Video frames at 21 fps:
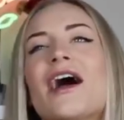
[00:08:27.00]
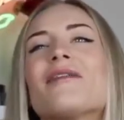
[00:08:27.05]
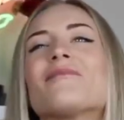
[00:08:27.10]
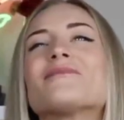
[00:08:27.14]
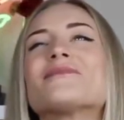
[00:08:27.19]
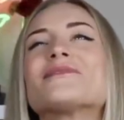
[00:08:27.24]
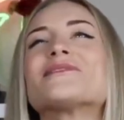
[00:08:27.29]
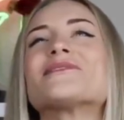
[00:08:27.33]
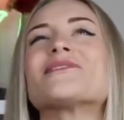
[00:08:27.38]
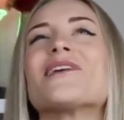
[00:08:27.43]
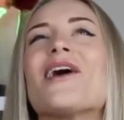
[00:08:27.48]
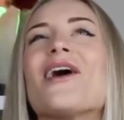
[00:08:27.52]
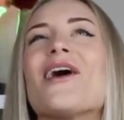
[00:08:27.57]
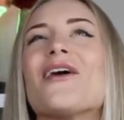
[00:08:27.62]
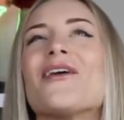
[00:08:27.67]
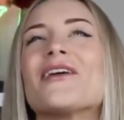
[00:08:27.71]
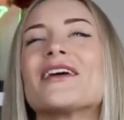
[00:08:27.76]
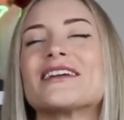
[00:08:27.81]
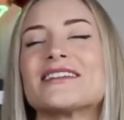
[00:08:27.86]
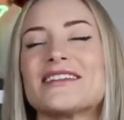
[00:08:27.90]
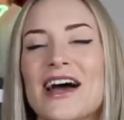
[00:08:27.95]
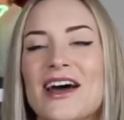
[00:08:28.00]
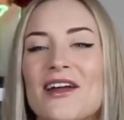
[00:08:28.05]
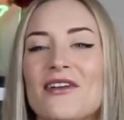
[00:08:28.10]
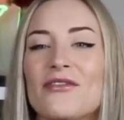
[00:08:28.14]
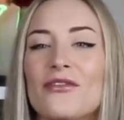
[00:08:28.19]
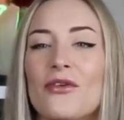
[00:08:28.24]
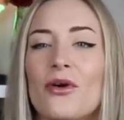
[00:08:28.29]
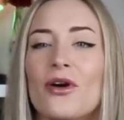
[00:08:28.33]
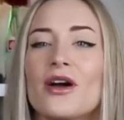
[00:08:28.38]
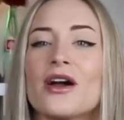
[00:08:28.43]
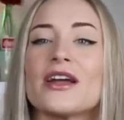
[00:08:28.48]
I'm so
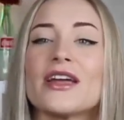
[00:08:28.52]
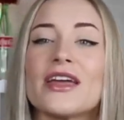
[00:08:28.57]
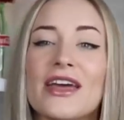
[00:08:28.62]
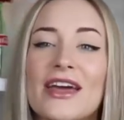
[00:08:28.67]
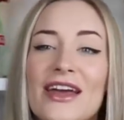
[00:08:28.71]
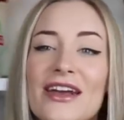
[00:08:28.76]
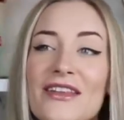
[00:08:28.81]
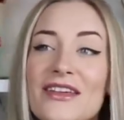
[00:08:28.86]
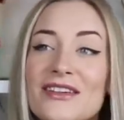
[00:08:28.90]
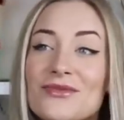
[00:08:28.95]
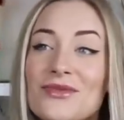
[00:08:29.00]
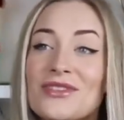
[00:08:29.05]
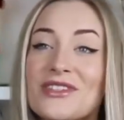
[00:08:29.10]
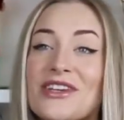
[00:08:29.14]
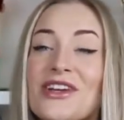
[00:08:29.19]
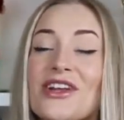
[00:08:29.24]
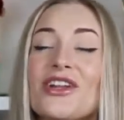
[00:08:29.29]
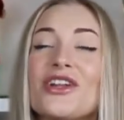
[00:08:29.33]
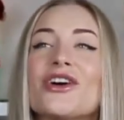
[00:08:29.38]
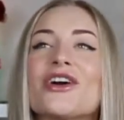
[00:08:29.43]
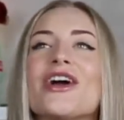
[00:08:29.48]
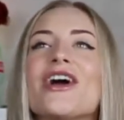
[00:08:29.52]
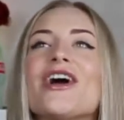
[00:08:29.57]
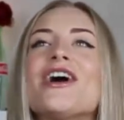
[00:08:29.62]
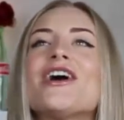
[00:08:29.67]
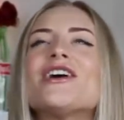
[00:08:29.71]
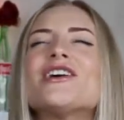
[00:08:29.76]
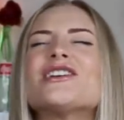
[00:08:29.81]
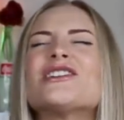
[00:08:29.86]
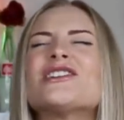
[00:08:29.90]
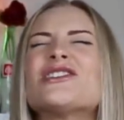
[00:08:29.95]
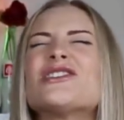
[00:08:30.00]
excited for. Again, this one's gonna look
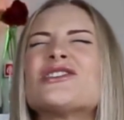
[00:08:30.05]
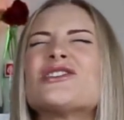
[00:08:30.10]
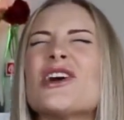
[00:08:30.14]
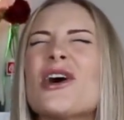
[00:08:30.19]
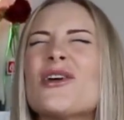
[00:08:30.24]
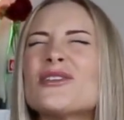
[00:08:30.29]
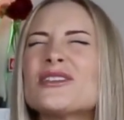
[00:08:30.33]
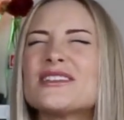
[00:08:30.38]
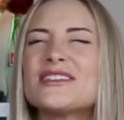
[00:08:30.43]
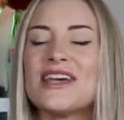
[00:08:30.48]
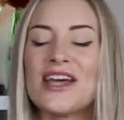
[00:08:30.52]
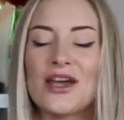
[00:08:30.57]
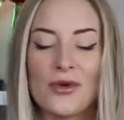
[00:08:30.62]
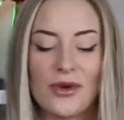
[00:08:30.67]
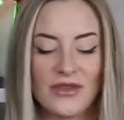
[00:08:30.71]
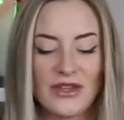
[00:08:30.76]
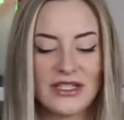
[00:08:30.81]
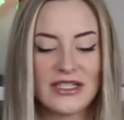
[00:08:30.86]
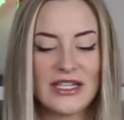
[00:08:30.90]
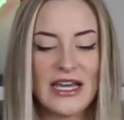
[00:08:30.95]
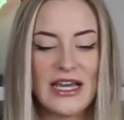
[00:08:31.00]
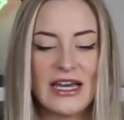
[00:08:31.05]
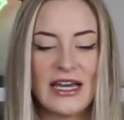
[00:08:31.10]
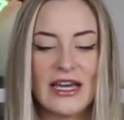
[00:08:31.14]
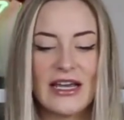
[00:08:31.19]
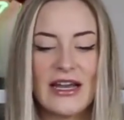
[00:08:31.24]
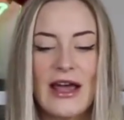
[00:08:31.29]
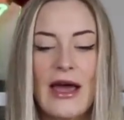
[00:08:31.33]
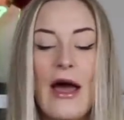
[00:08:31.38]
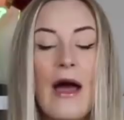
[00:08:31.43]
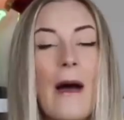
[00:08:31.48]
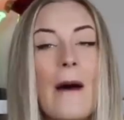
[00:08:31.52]
so sick with a
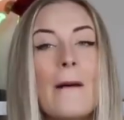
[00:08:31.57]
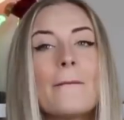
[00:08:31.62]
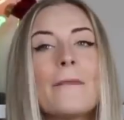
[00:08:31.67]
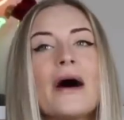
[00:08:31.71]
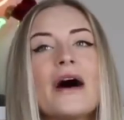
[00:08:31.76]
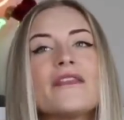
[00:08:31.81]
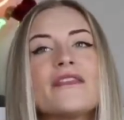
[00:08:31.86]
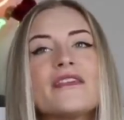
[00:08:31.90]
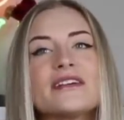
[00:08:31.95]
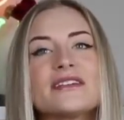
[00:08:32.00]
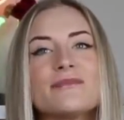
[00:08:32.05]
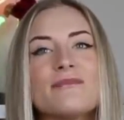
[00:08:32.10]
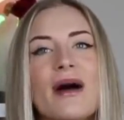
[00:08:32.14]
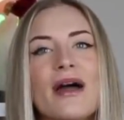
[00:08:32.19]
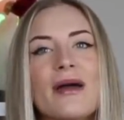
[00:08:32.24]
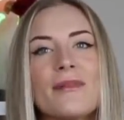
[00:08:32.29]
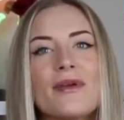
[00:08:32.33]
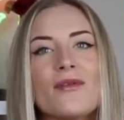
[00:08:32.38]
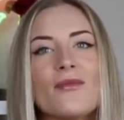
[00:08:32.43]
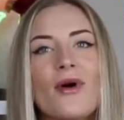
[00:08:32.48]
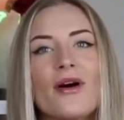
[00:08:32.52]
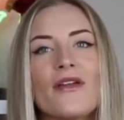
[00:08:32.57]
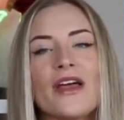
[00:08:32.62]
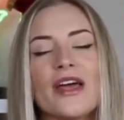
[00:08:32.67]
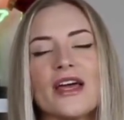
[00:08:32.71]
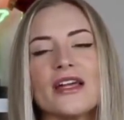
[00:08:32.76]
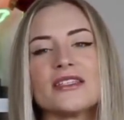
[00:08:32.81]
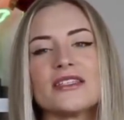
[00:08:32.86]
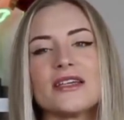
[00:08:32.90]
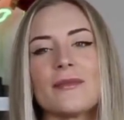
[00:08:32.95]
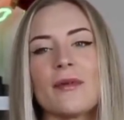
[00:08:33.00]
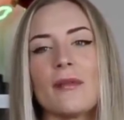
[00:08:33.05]
tan. But this might be one that
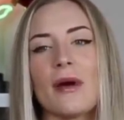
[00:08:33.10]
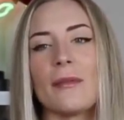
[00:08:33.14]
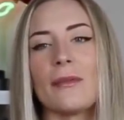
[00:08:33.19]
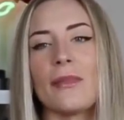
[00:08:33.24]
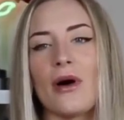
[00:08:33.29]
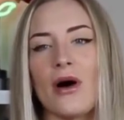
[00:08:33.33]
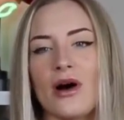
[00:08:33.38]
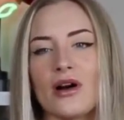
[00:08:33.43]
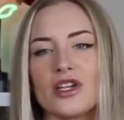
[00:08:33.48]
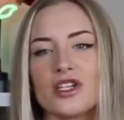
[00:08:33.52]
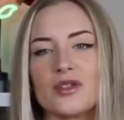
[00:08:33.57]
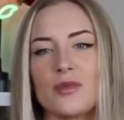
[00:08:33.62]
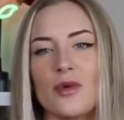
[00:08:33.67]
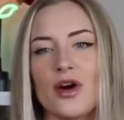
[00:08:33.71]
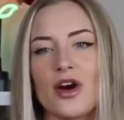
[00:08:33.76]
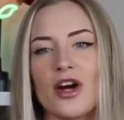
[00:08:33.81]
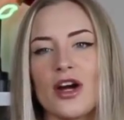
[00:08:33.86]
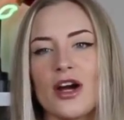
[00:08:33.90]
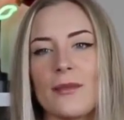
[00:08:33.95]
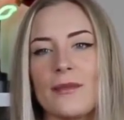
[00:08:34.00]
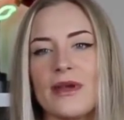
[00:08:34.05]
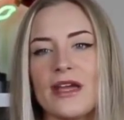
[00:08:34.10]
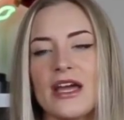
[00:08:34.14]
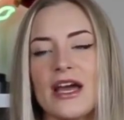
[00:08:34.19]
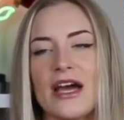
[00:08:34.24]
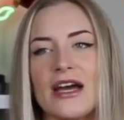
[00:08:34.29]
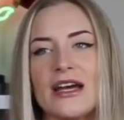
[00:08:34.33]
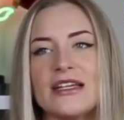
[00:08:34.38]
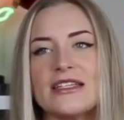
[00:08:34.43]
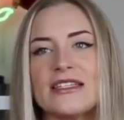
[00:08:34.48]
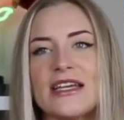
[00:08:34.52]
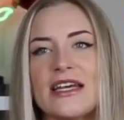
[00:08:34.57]
ends up on my Poshmark
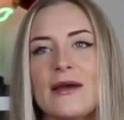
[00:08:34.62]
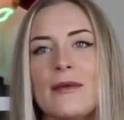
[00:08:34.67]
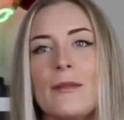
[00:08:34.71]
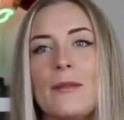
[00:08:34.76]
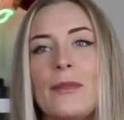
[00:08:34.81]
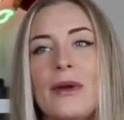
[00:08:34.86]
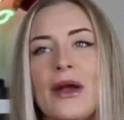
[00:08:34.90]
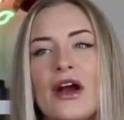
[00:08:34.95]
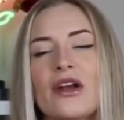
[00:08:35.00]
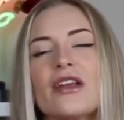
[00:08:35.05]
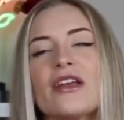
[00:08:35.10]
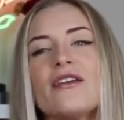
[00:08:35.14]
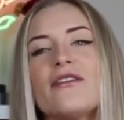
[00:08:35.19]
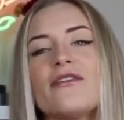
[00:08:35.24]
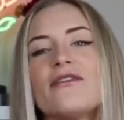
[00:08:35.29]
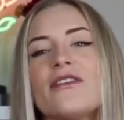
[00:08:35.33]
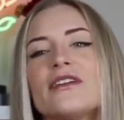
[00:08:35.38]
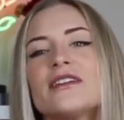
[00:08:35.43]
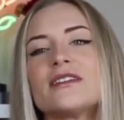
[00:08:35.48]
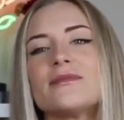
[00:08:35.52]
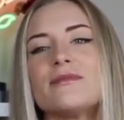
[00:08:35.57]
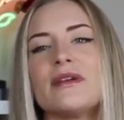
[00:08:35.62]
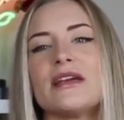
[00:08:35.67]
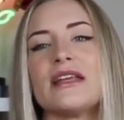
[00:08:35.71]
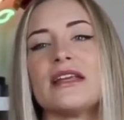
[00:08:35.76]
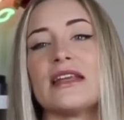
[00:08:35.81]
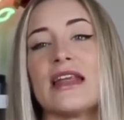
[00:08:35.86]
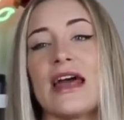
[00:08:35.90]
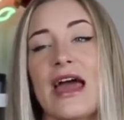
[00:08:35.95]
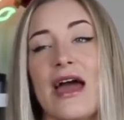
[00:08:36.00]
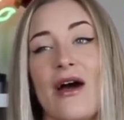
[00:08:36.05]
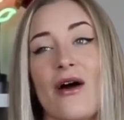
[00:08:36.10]
because it barely fits me
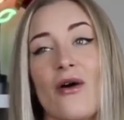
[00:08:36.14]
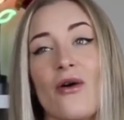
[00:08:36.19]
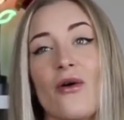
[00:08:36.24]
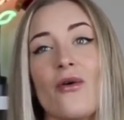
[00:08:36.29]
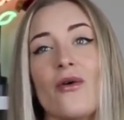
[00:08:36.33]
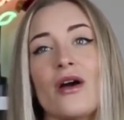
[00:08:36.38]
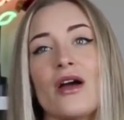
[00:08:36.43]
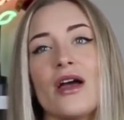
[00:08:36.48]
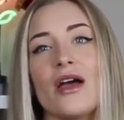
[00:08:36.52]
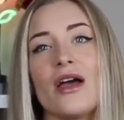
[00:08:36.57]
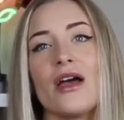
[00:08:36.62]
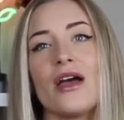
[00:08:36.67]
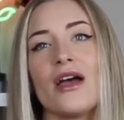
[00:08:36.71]
now